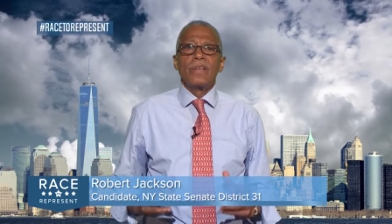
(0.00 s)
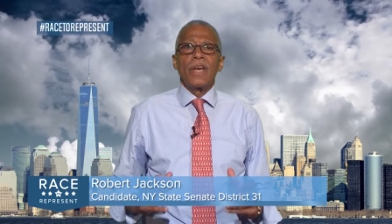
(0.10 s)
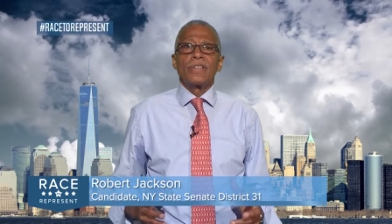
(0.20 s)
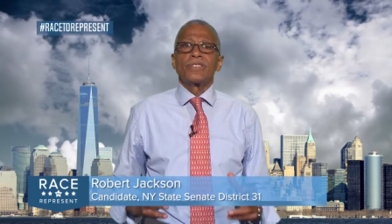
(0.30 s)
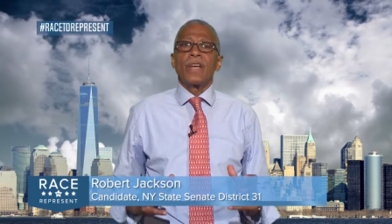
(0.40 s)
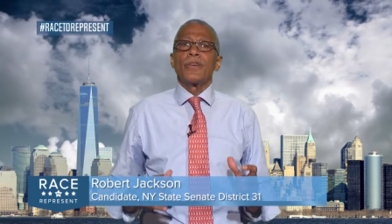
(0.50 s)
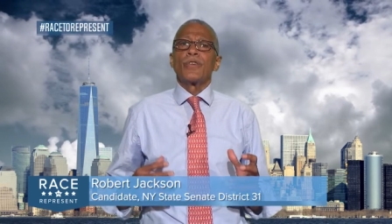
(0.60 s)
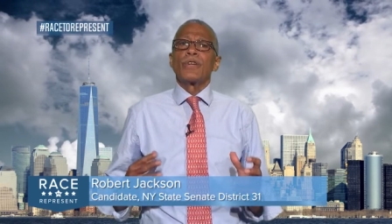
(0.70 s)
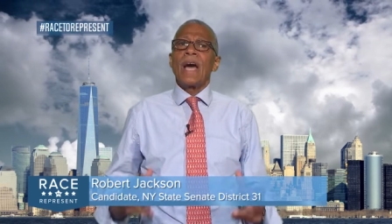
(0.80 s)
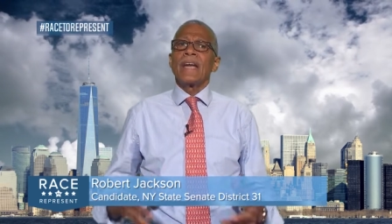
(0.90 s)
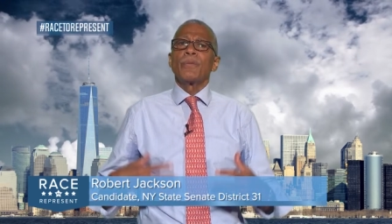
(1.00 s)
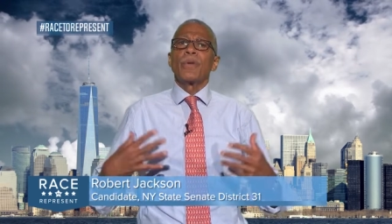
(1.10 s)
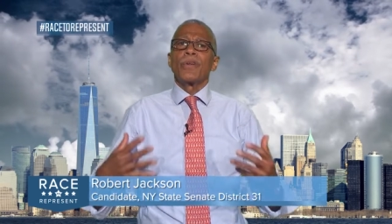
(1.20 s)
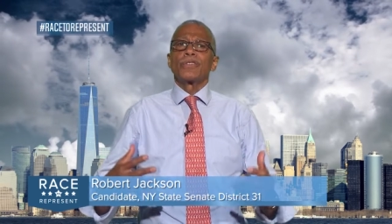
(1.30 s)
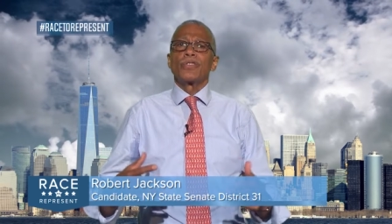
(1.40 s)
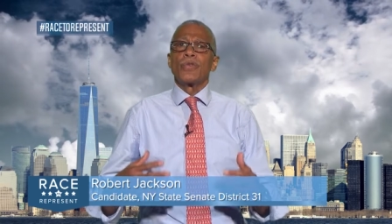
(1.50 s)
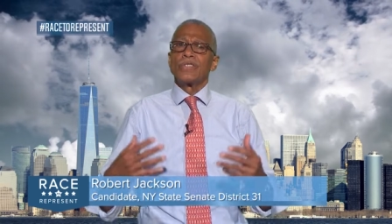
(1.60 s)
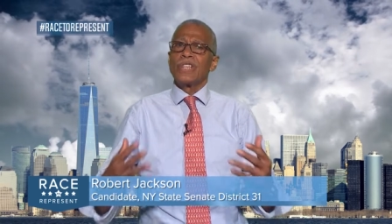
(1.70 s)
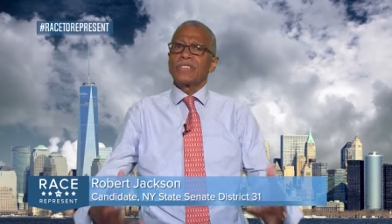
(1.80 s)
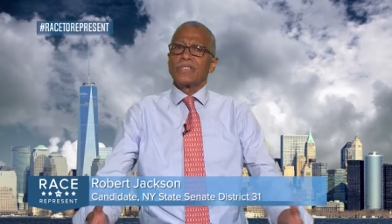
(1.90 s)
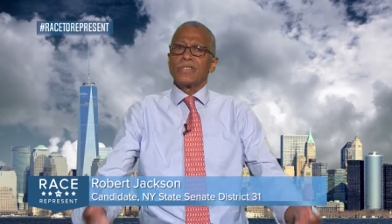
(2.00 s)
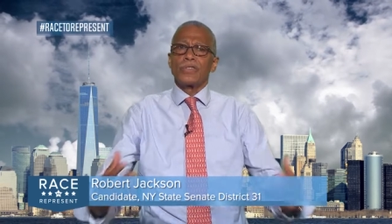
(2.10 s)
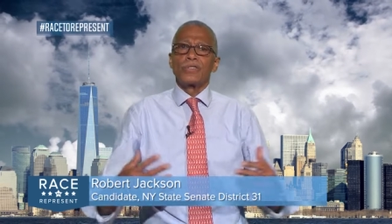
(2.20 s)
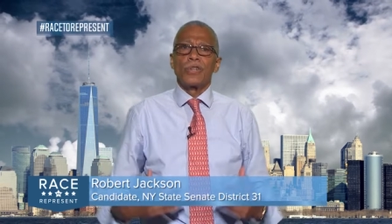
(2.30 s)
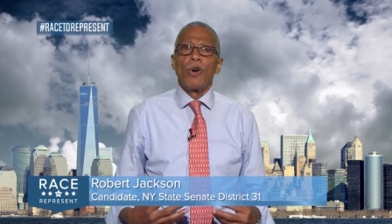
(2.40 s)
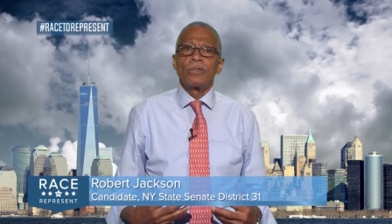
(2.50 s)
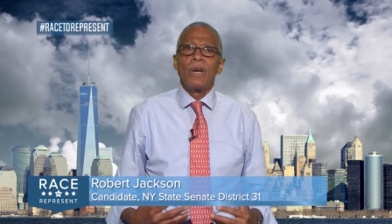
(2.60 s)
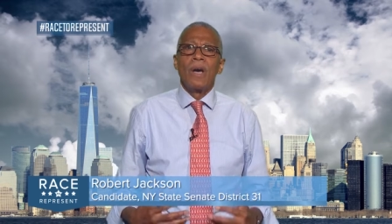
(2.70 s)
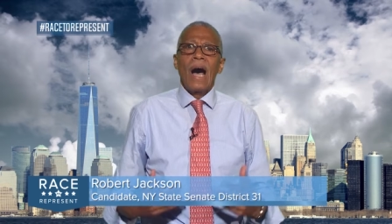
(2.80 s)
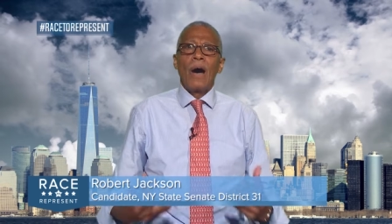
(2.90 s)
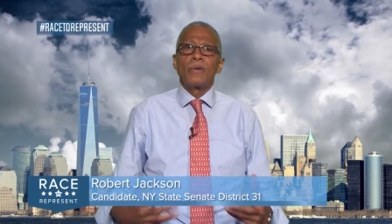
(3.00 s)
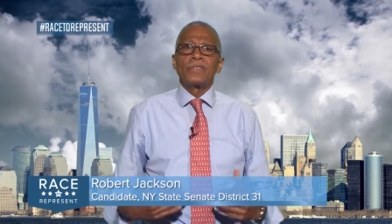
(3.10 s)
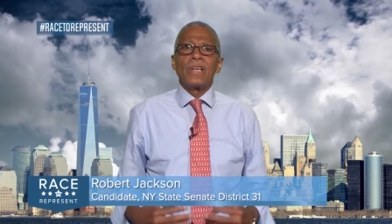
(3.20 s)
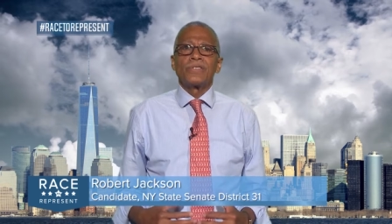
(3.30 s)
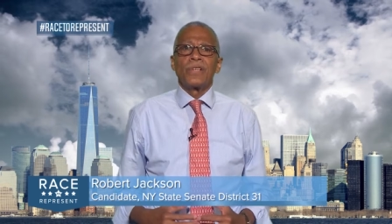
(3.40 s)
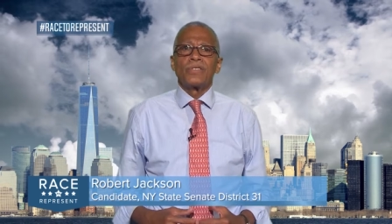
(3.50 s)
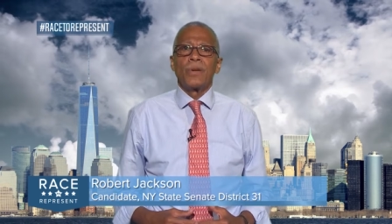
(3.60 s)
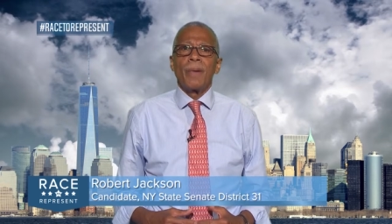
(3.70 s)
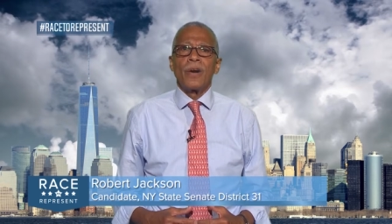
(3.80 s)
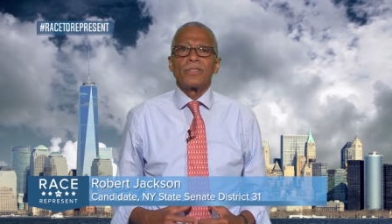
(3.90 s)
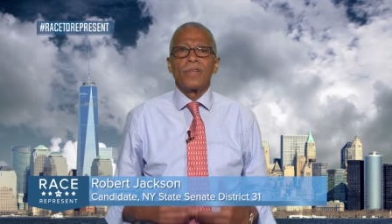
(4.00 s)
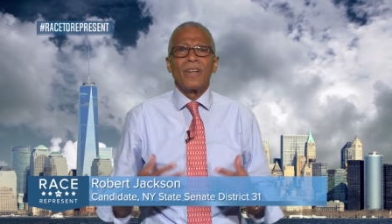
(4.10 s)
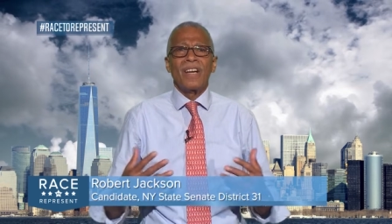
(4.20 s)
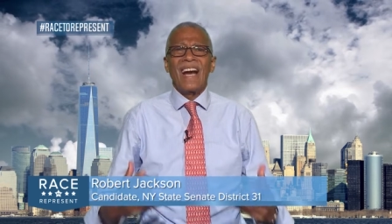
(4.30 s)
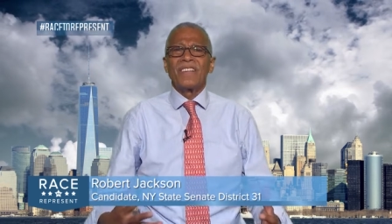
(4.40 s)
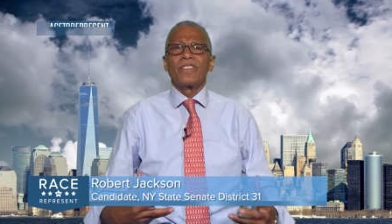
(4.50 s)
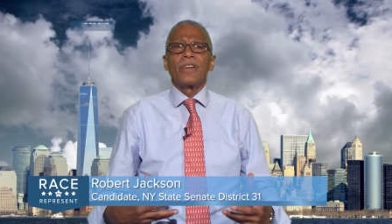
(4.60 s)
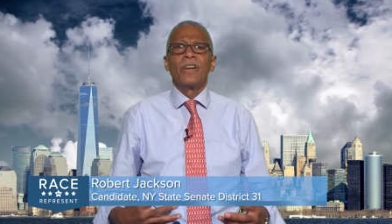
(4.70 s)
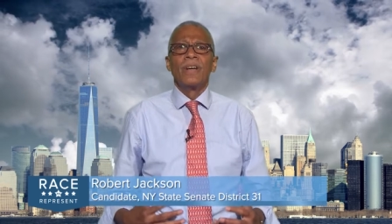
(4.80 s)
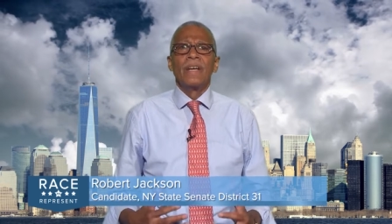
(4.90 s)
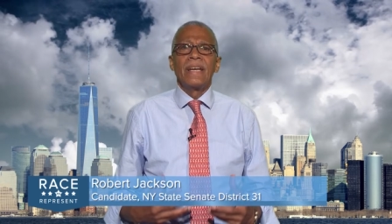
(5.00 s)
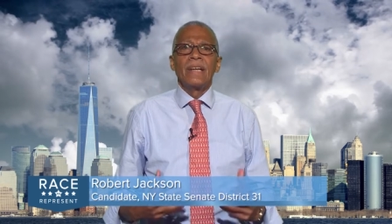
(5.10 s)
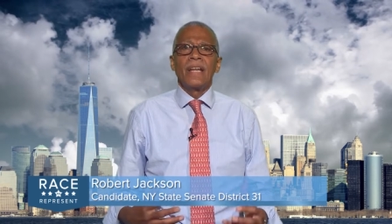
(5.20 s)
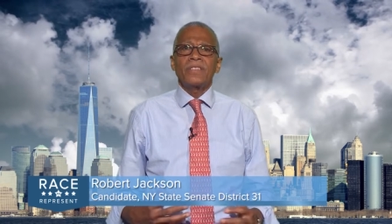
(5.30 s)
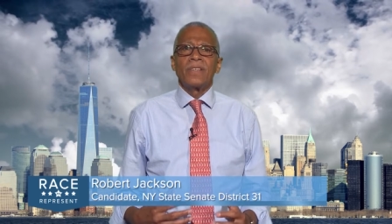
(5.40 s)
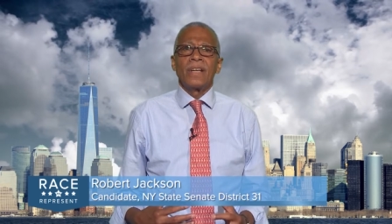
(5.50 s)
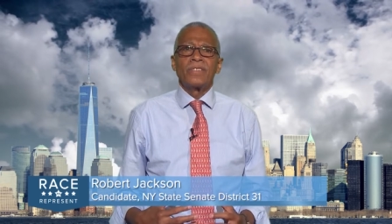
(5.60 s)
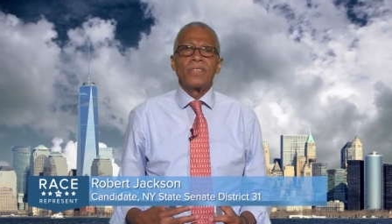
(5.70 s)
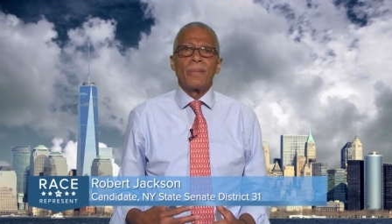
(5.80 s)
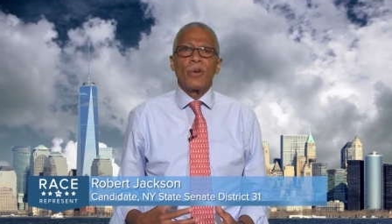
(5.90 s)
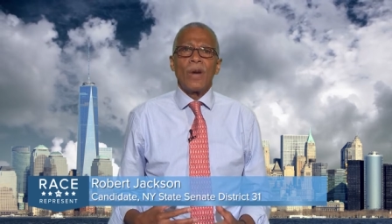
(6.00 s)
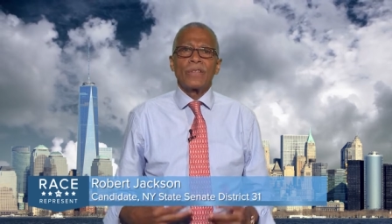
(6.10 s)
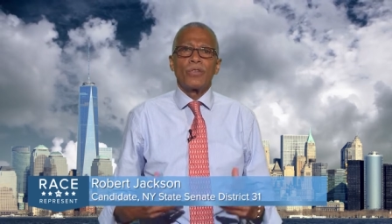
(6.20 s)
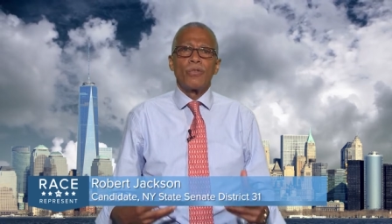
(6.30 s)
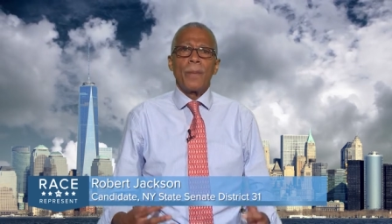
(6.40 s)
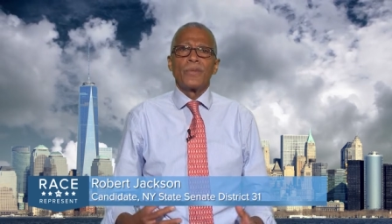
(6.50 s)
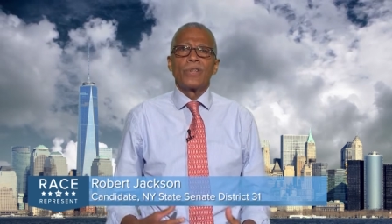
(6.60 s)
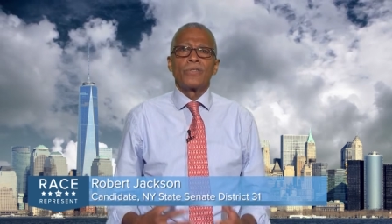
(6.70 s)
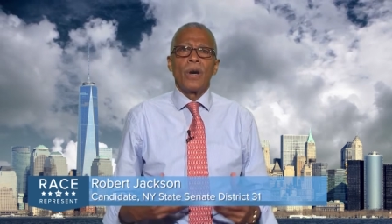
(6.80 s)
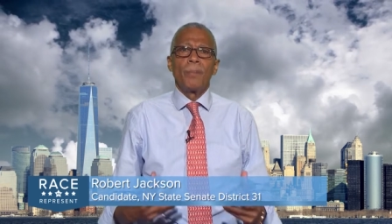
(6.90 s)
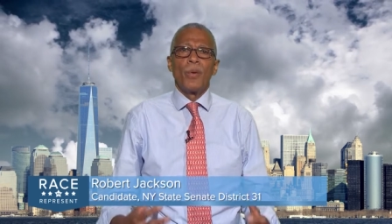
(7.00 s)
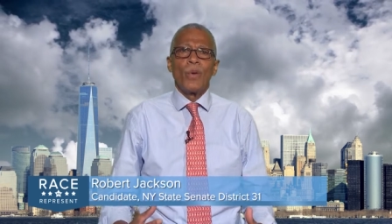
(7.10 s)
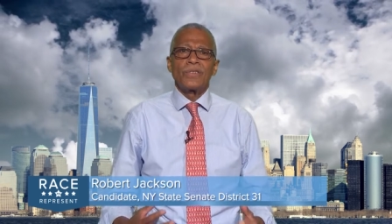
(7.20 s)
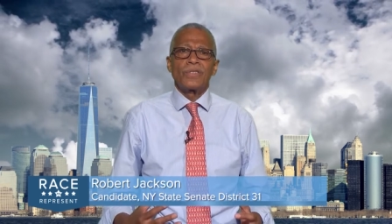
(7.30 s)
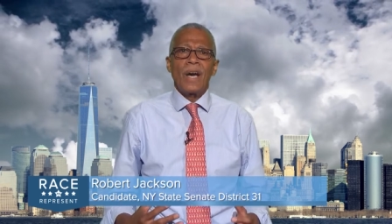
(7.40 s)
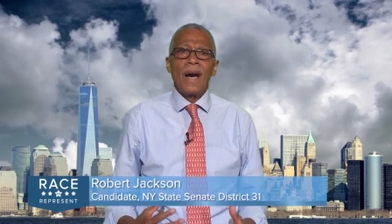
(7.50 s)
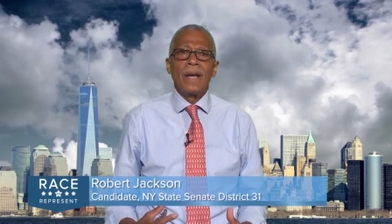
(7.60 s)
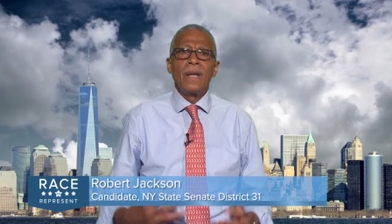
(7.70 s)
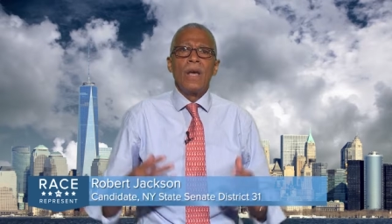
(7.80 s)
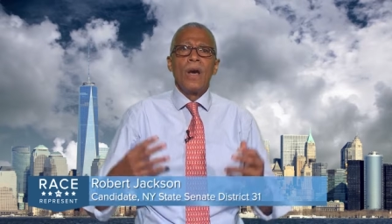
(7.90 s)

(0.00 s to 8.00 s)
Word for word: Yet instead of uniting with us to resist this assault, our state Senator Marisol Alcantara, elected as a Democrat to represent the Upper West Side,